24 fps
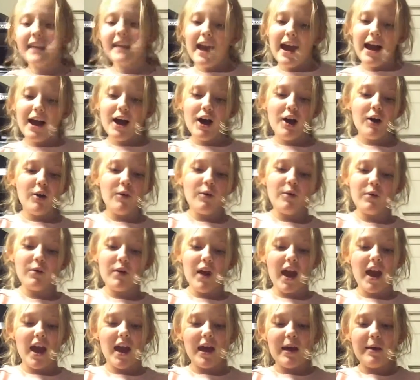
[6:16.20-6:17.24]
now
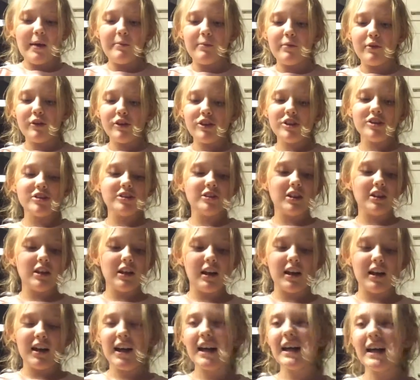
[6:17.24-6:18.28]
we're just
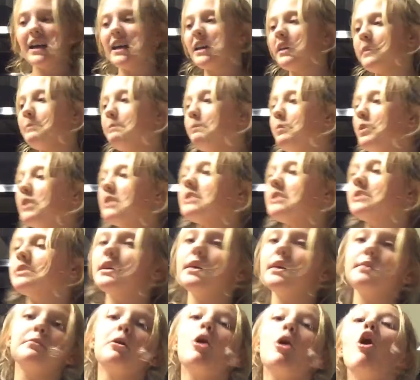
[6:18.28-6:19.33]
gonna put
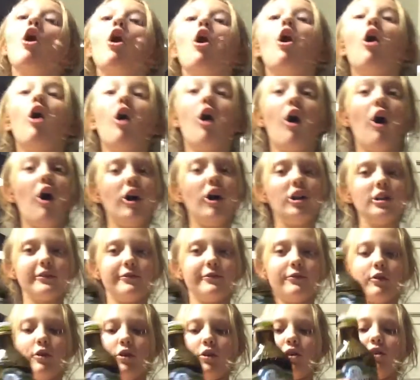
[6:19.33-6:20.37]
some
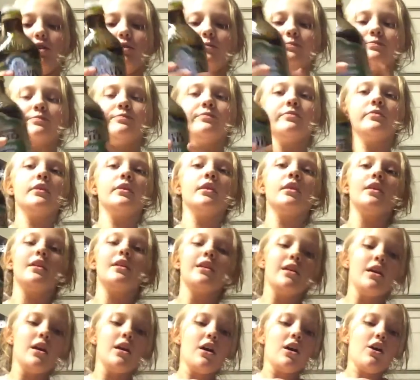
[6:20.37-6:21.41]
olive oil
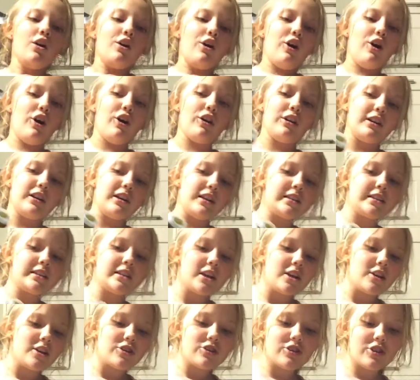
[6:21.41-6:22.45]
on it,
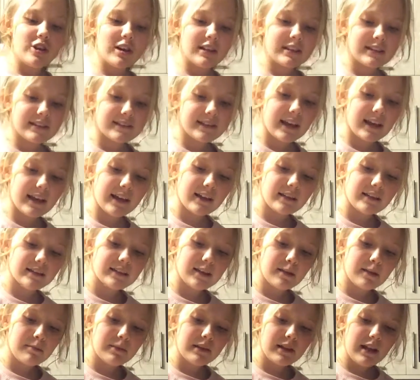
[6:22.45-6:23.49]
just like
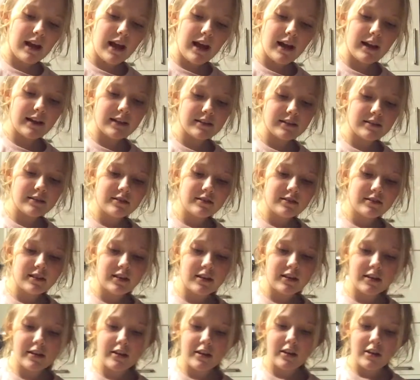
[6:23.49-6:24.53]
some lines.
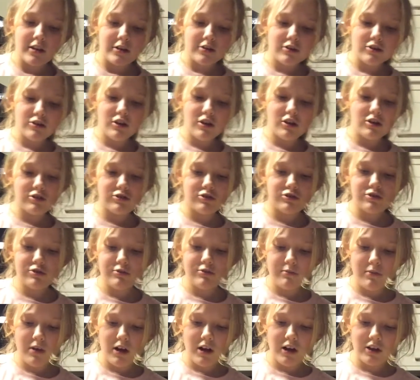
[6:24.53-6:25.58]
Not too
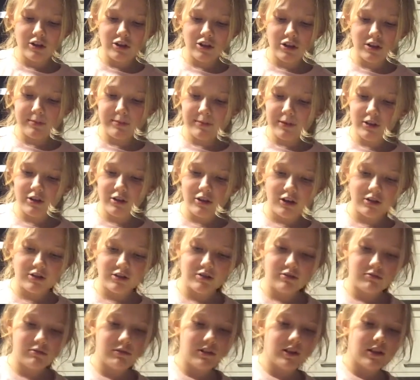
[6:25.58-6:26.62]
much, but not
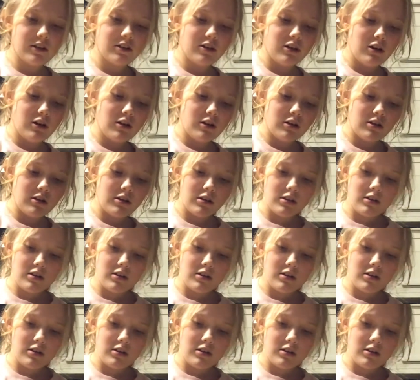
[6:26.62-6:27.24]
too little.